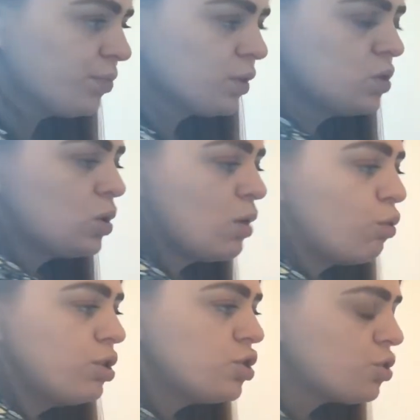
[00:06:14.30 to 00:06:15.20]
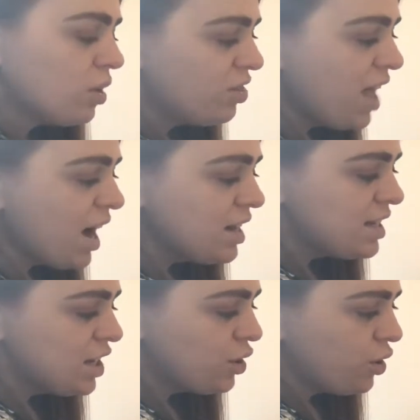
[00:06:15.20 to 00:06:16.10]
So I'm going to draw
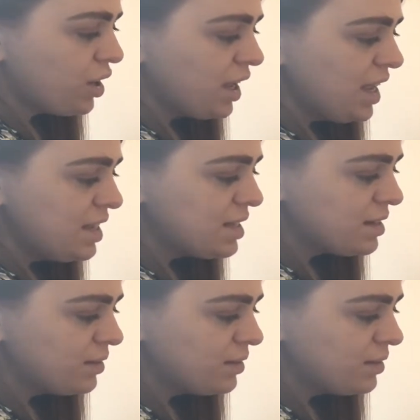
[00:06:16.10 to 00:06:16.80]
13 cookies.